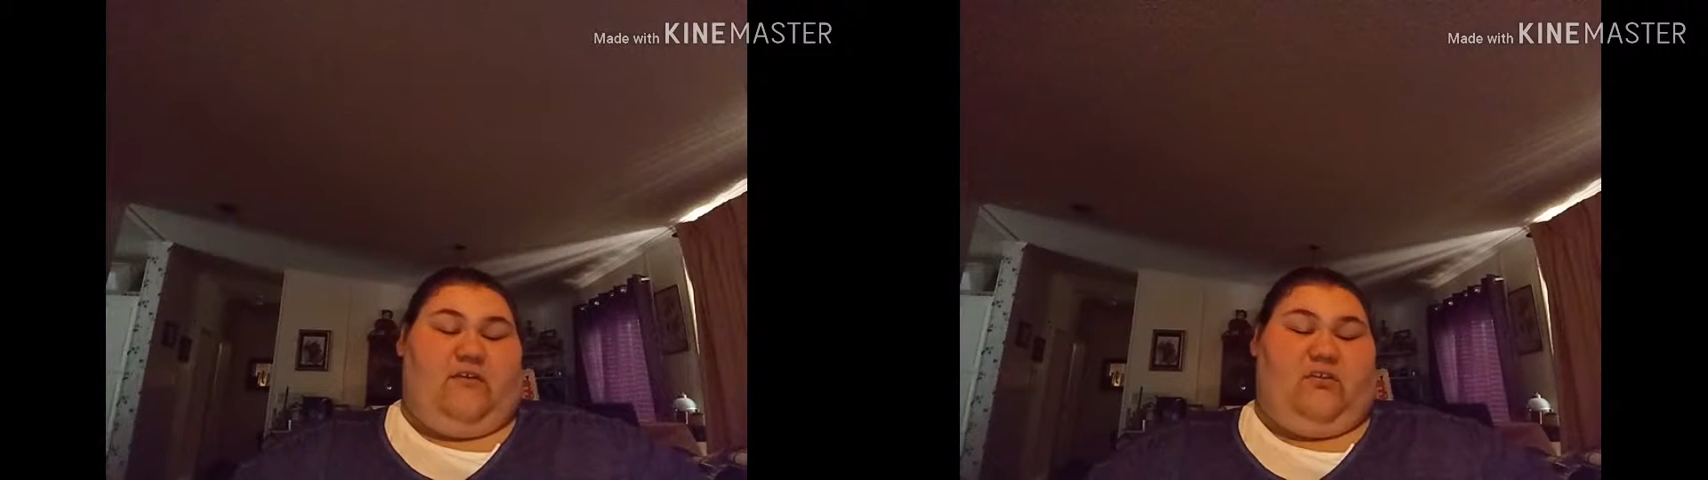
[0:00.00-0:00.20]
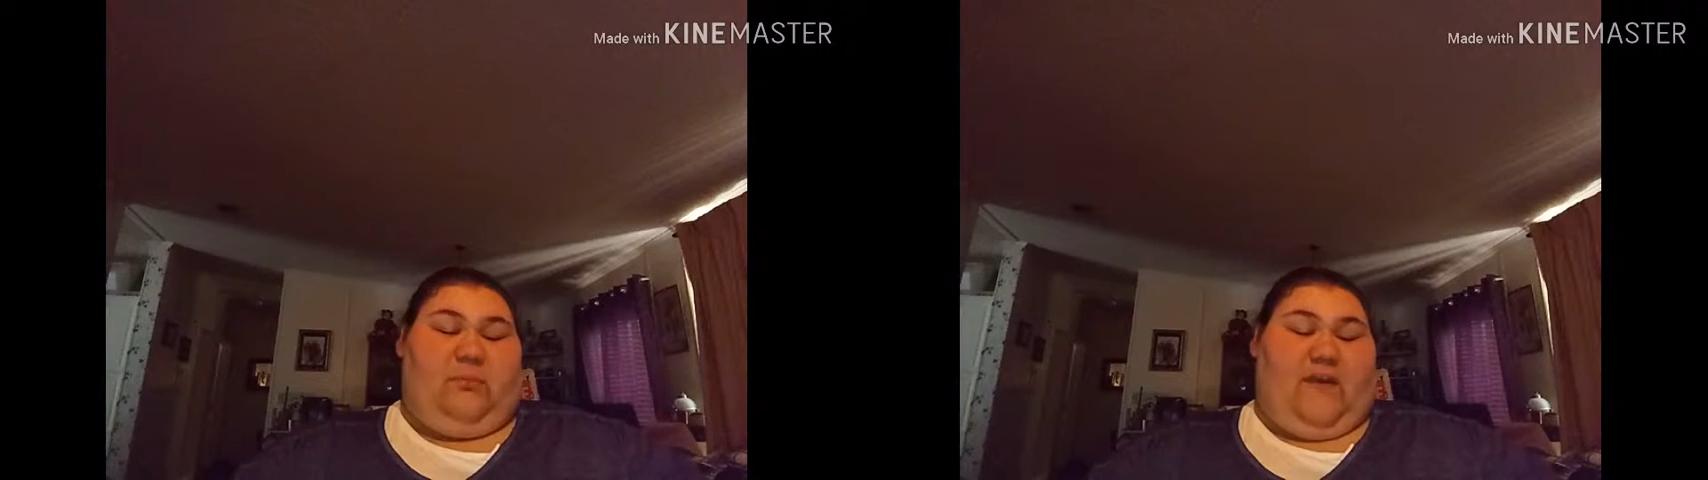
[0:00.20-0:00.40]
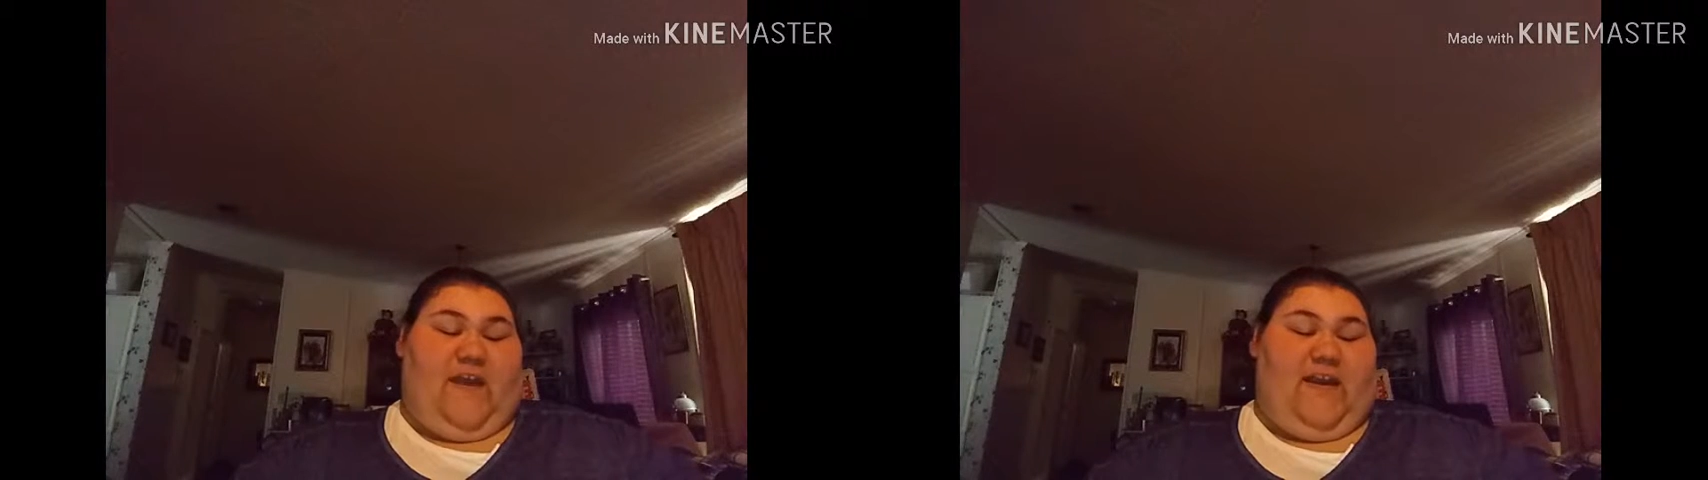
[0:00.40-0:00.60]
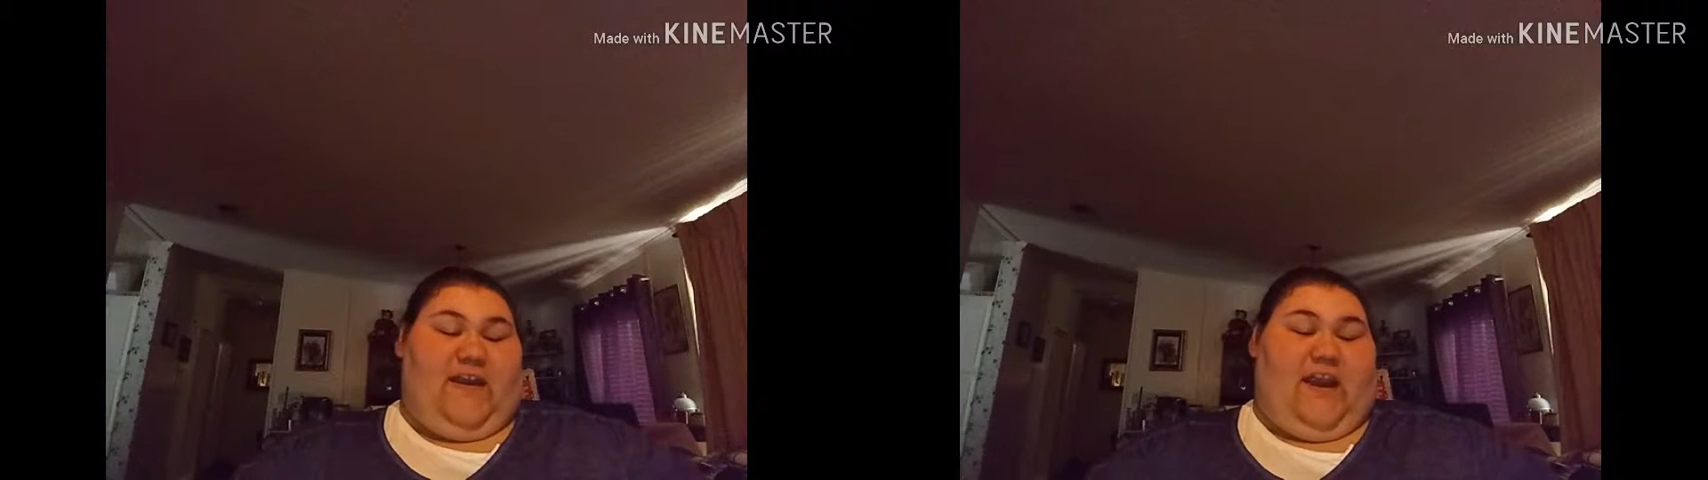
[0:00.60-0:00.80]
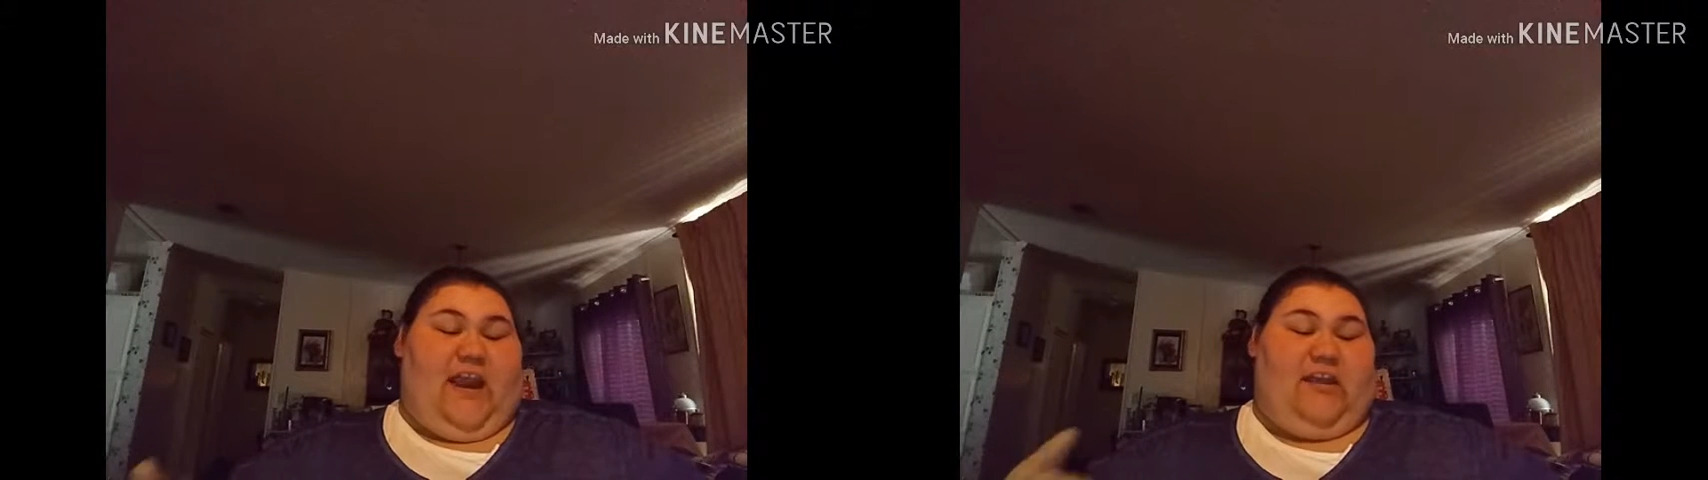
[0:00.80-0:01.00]
of
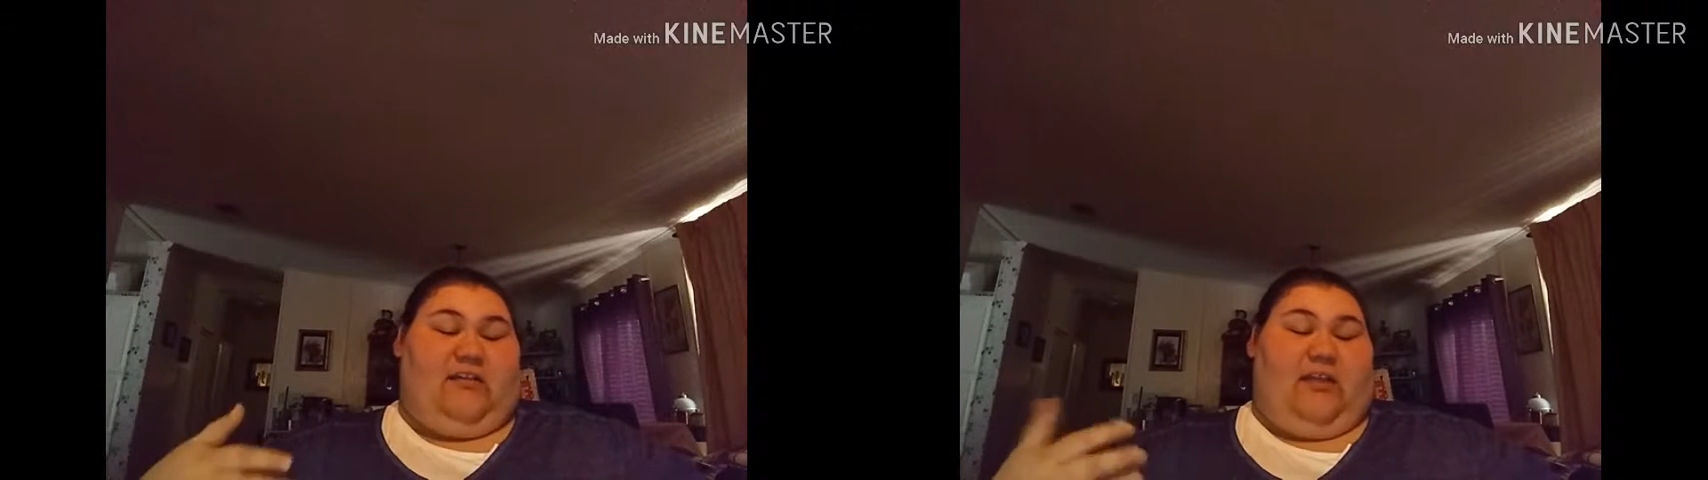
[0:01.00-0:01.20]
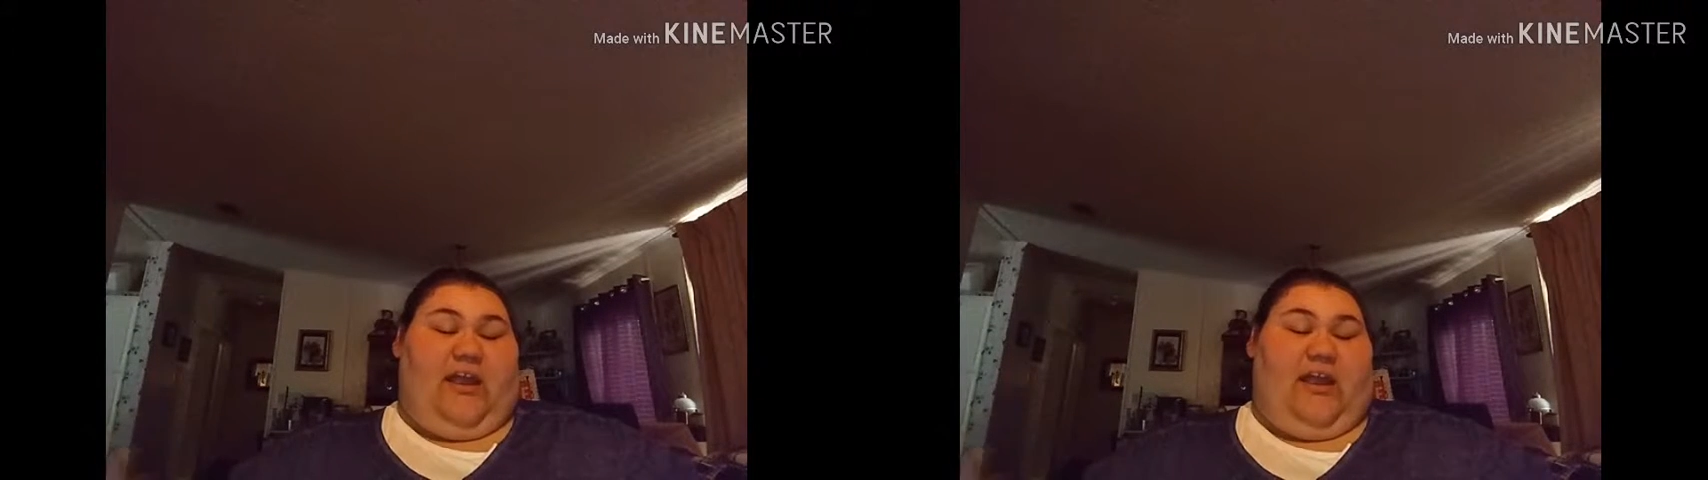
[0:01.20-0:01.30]
spaghetti and